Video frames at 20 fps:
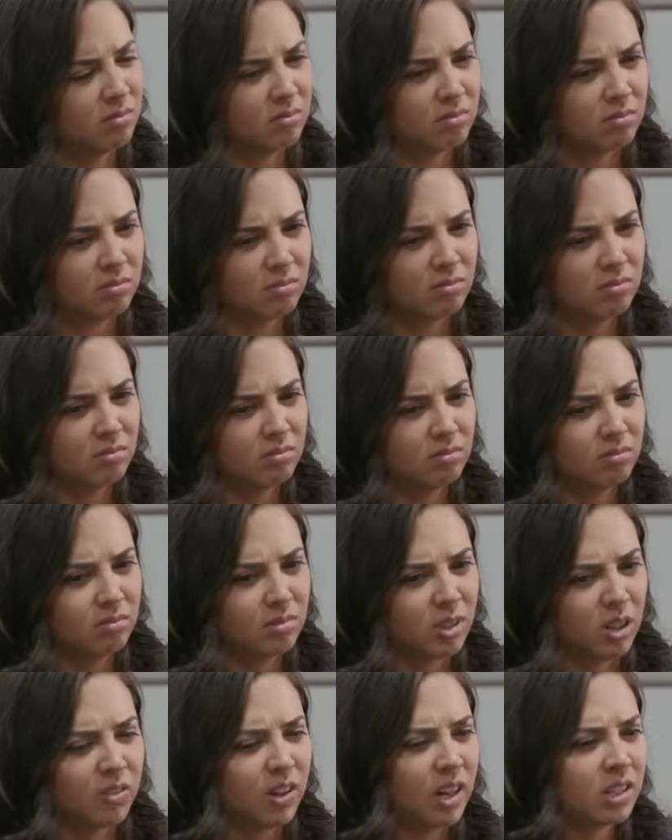Hmm.
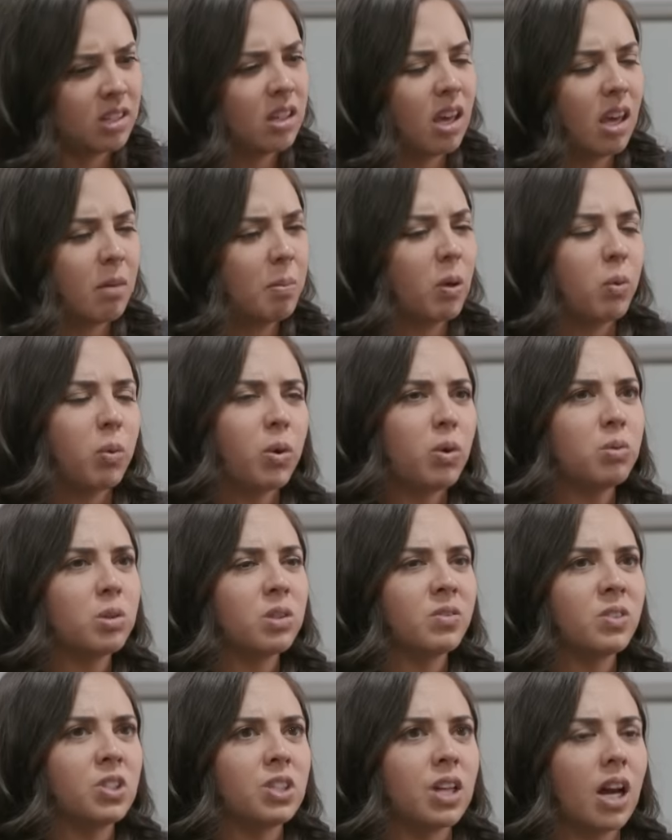Infected gaping
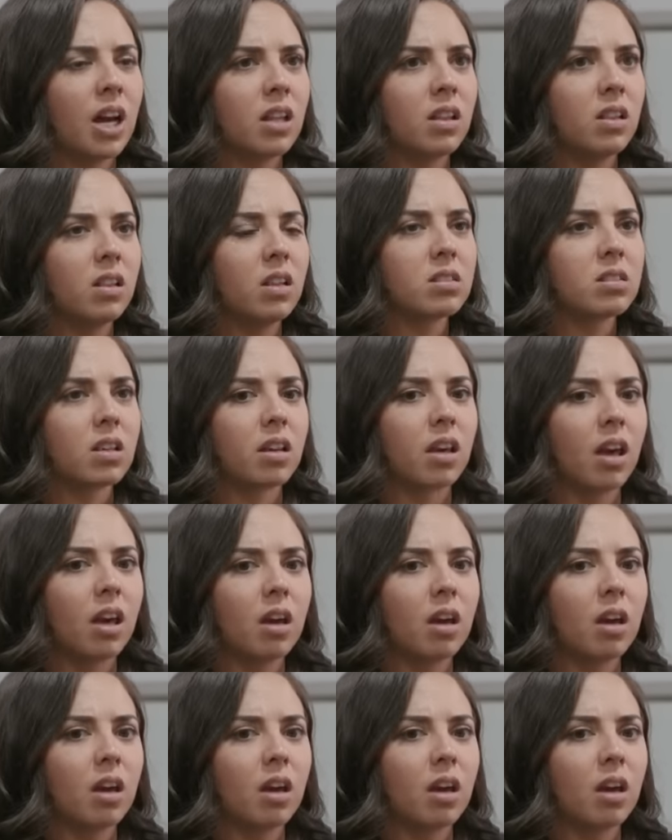wound or vagina that looks like